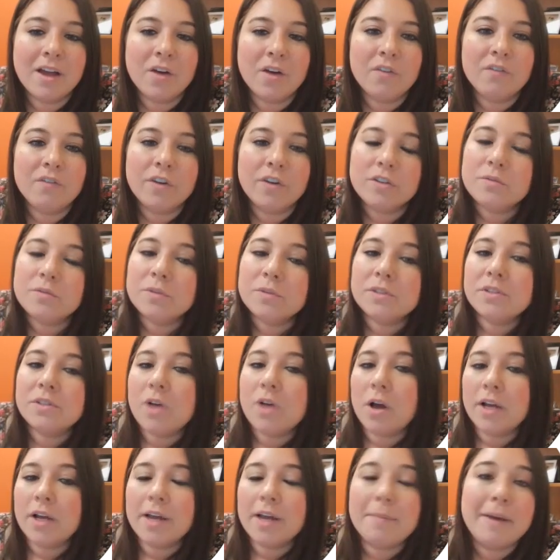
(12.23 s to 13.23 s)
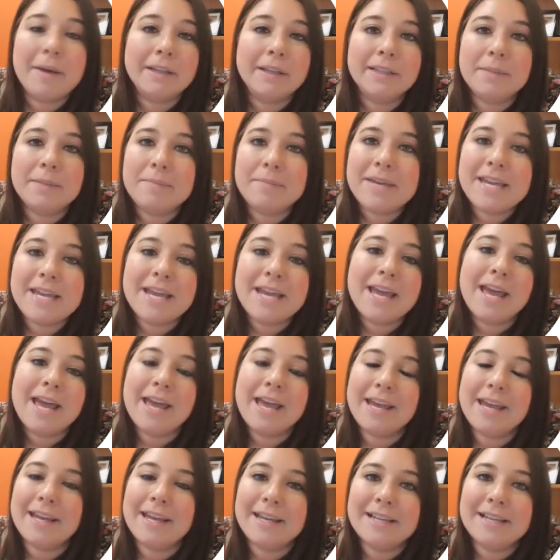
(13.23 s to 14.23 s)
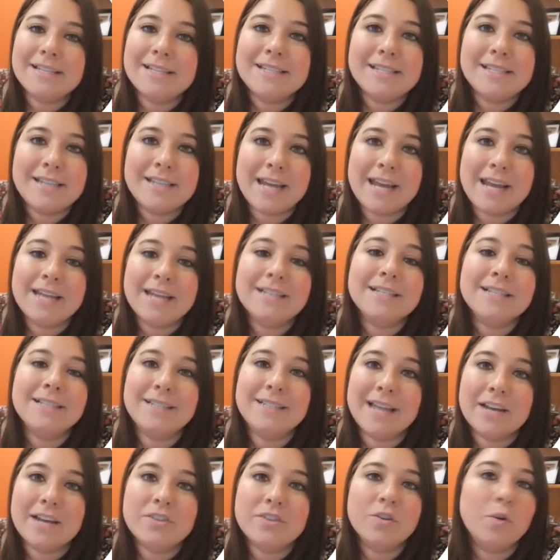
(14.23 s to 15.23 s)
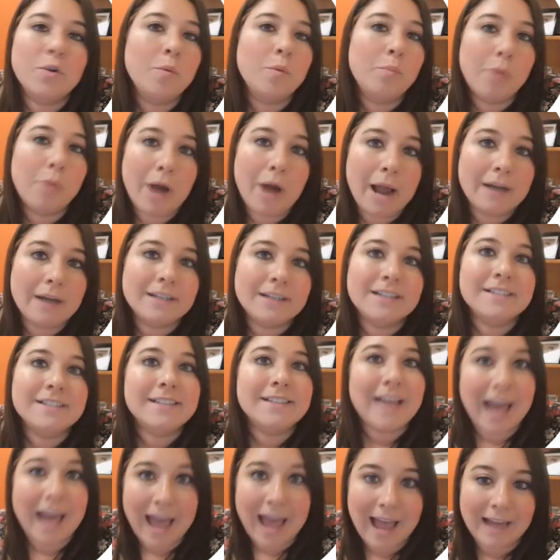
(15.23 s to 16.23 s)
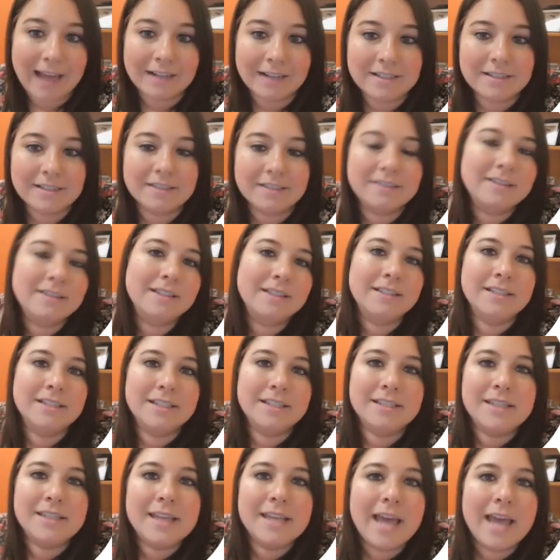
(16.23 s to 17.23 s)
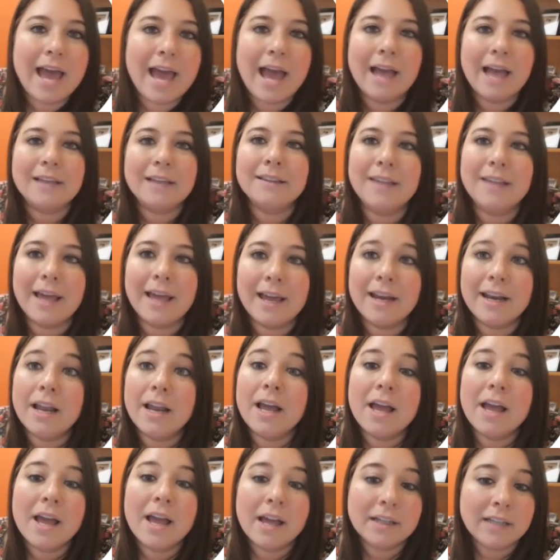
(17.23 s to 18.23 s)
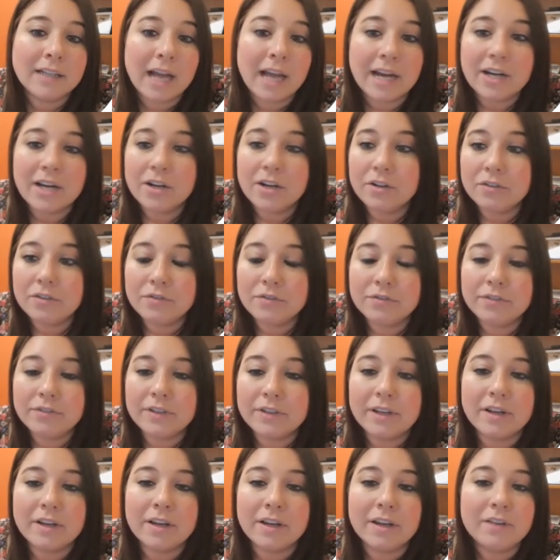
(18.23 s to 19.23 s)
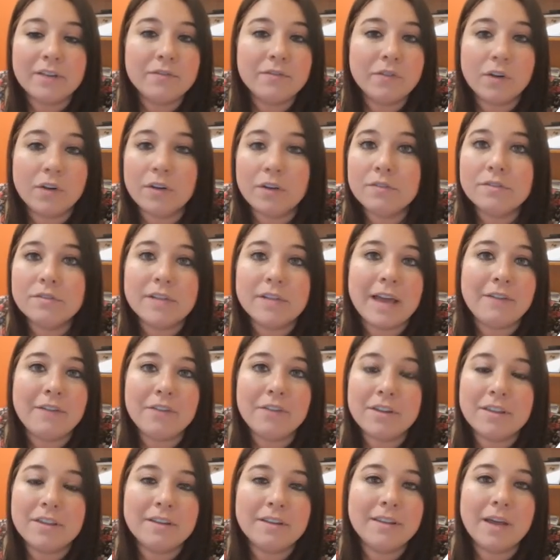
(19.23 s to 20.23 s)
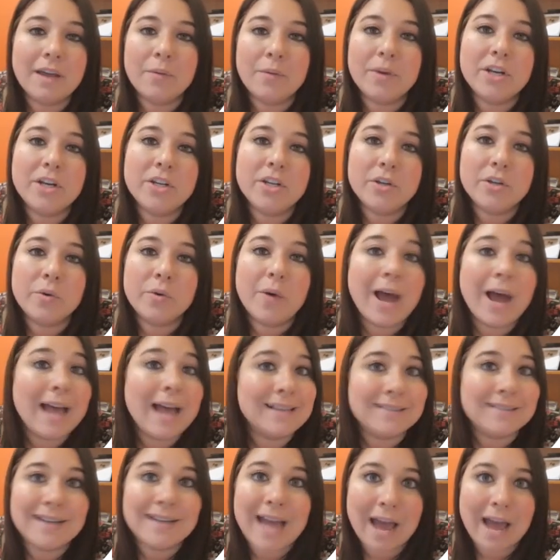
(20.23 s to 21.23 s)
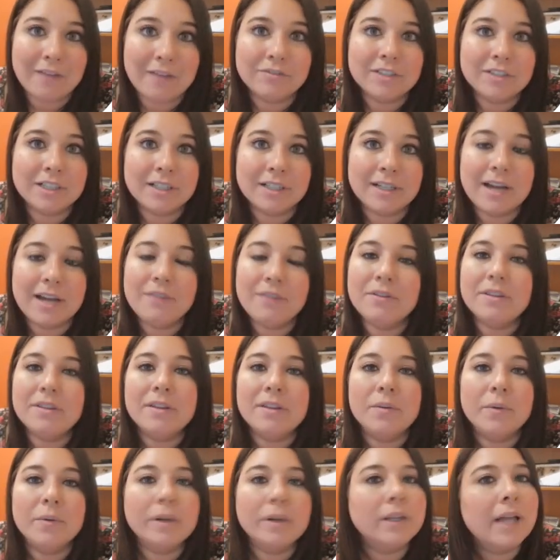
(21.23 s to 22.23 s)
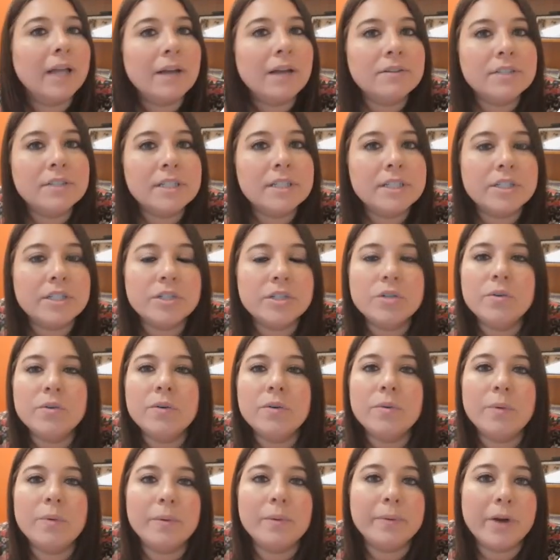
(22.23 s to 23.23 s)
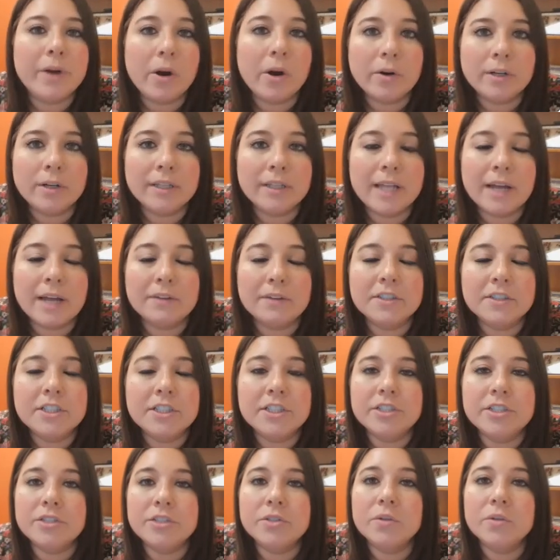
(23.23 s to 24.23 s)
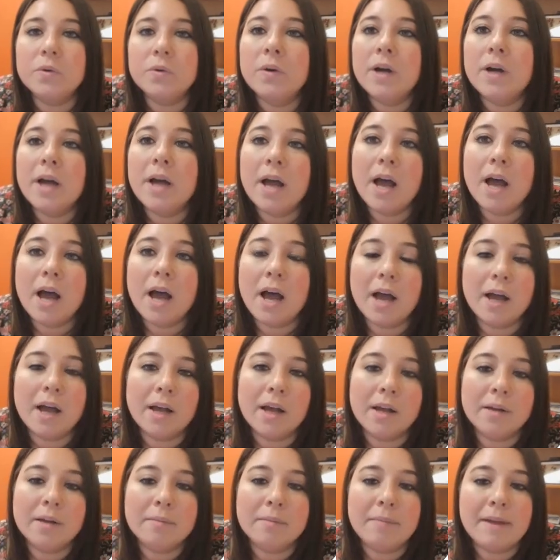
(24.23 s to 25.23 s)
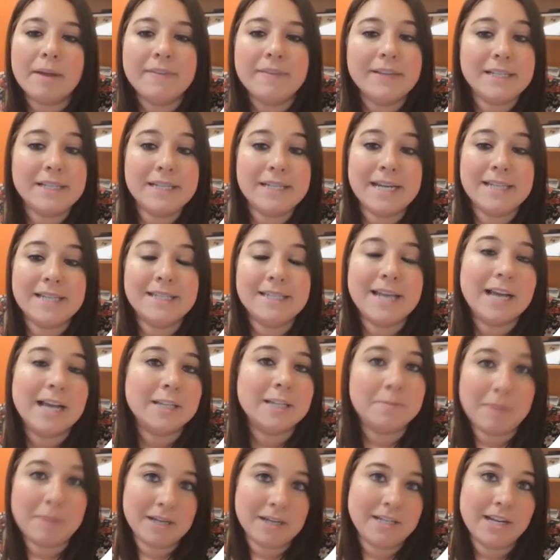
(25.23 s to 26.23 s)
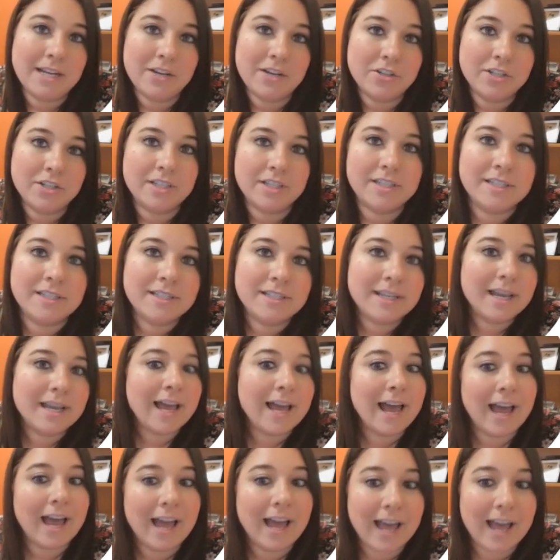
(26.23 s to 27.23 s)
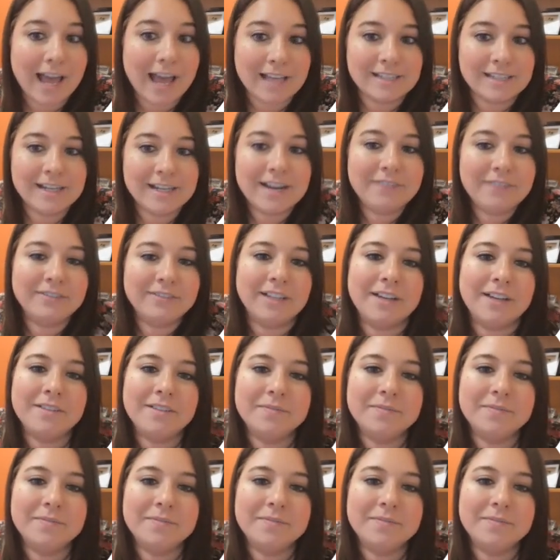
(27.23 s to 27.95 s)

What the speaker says: First, we'll talk about the PA State Dental Practice Act. This is the act that kind of involves everything that we do as an EFTA, everything we're allowed to do, what we aren't allowed to do, and the state's expectations as an EFTA.